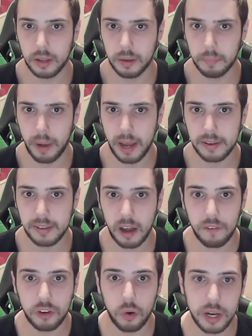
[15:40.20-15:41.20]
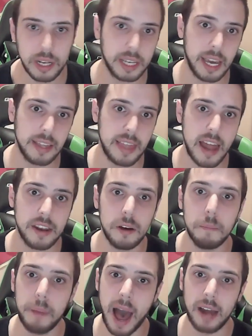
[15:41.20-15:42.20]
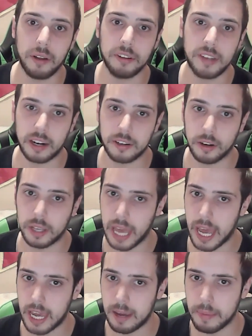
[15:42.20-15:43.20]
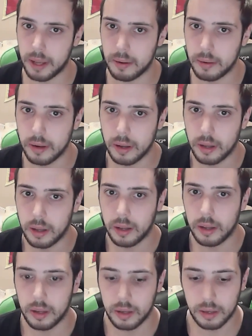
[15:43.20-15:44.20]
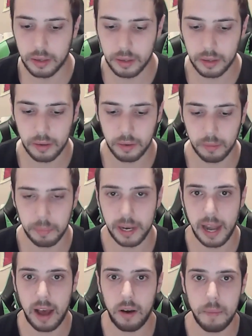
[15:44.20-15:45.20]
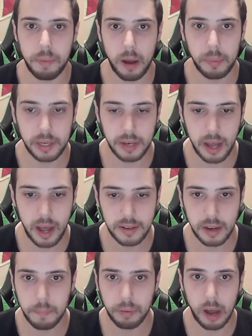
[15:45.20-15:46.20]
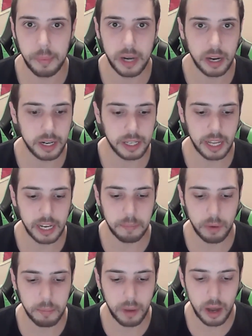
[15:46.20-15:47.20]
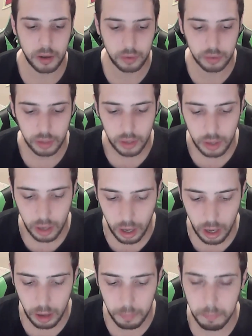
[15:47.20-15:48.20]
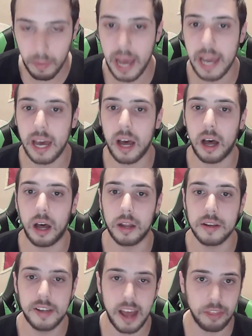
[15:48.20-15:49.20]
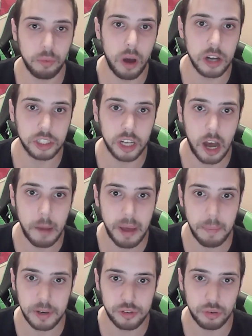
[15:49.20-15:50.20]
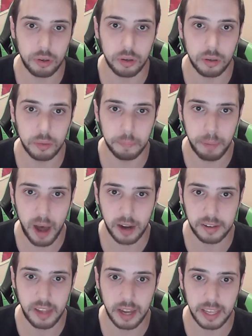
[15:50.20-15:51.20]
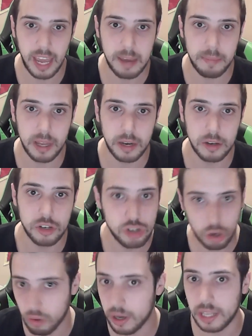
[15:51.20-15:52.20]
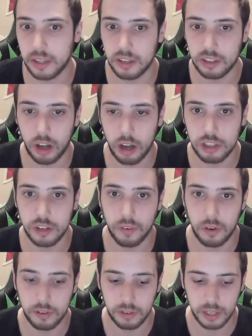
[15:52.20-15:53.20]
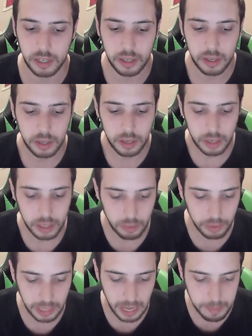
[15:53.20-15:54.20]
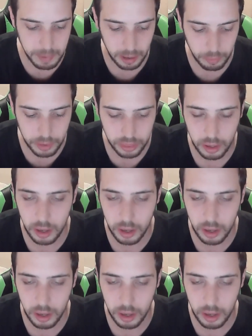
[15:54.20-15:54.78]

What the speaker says: myself going to get that new Battle Sector game, and you know, but now I'm probably not going to get any more models. My Death Watch Combat Patrol box set came in during this controversy. You know, it came out with